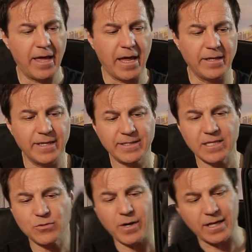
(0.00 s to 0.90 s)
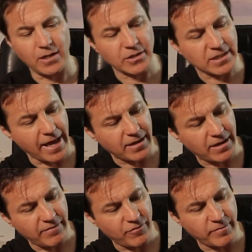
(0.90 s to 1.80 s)
and this is what it looks
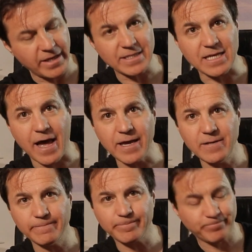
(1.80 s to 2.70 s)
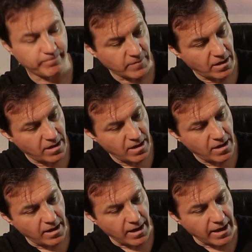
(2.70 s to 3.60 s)
like from the inside.
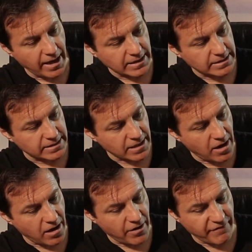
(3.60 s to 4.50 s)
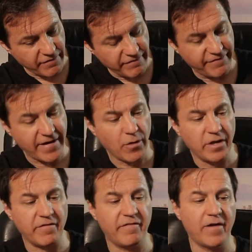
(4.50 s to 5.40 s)
It's a
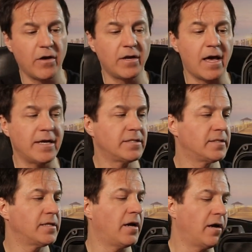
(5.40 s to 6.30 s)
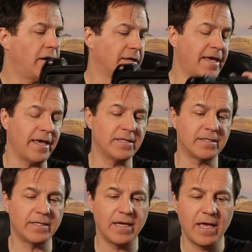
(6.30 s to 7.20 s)
very, very nice
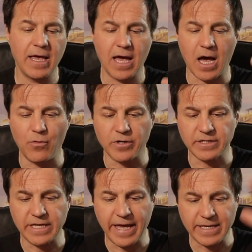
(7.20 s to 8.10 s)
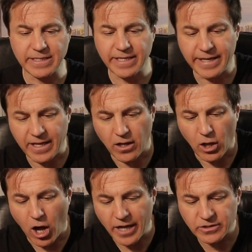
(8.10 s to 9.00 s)
case. I was hesitating a
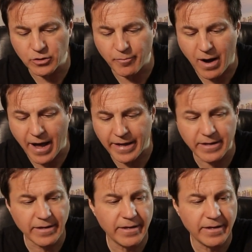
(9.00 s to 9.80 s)
lot to buy